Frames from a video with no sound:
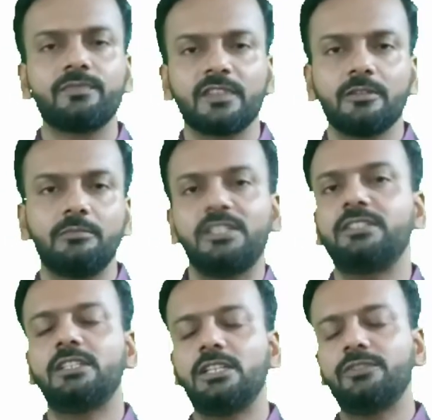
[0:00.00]

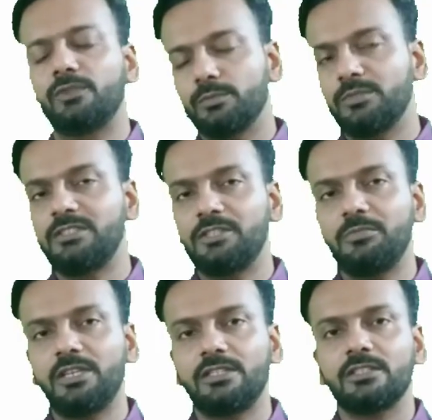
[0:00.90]
basically from this
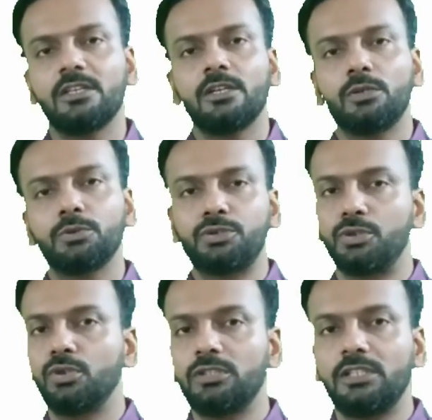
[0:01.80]
image to
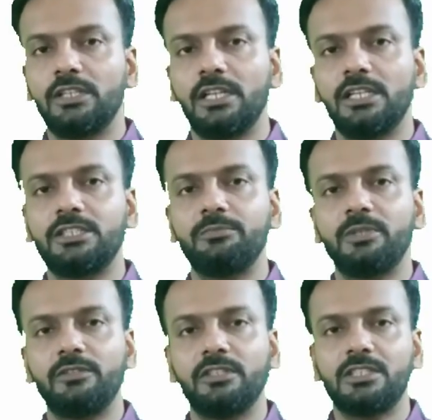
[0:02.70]
show the relation
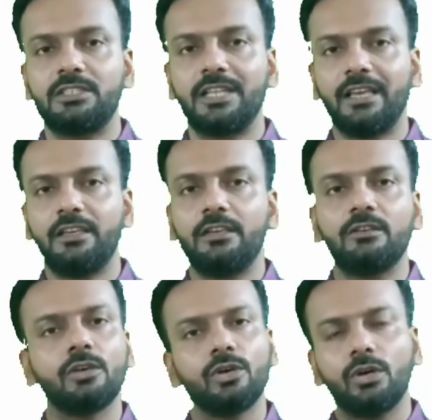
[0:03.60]
between the stacking
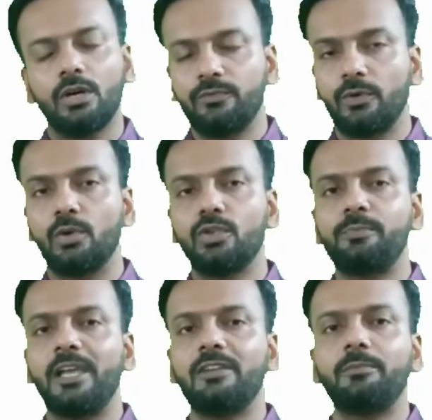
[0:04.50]
of close
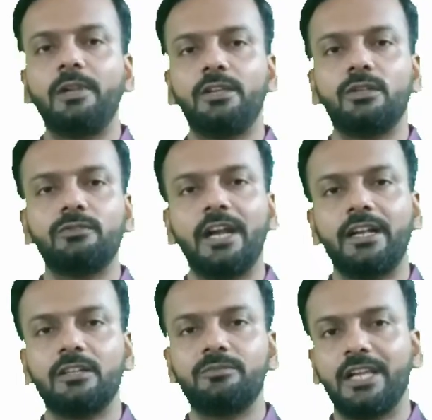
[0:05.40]
packed plane of
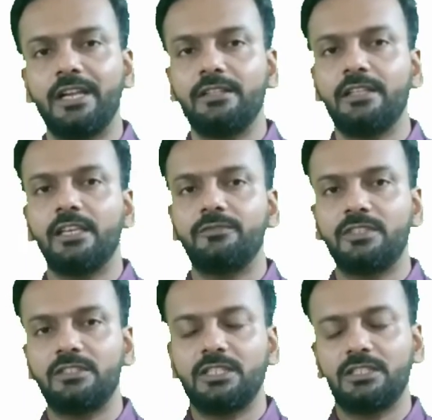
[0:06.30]
atoms and the
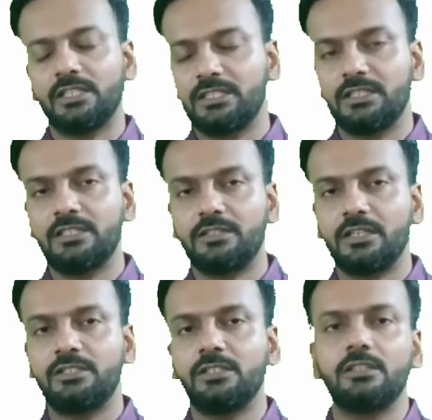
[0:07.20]
FCC crystal
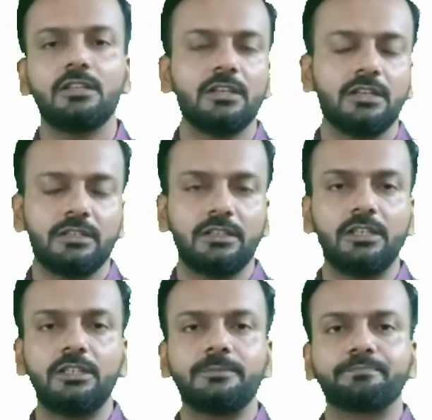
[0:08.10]
structure.
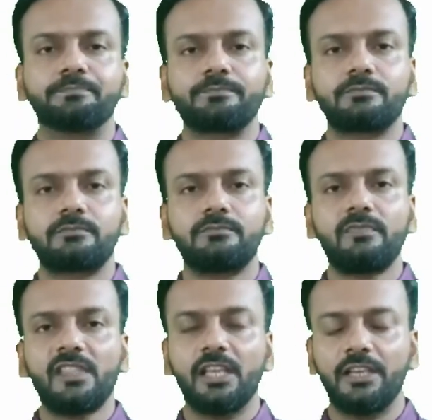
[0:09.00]
The
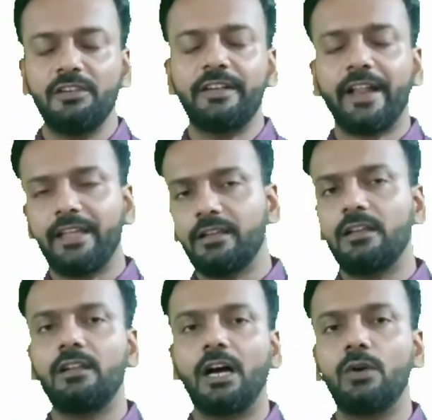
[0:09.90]
heavy
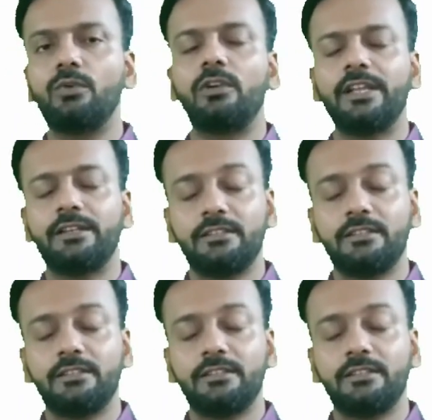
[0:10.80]
triangle outline is the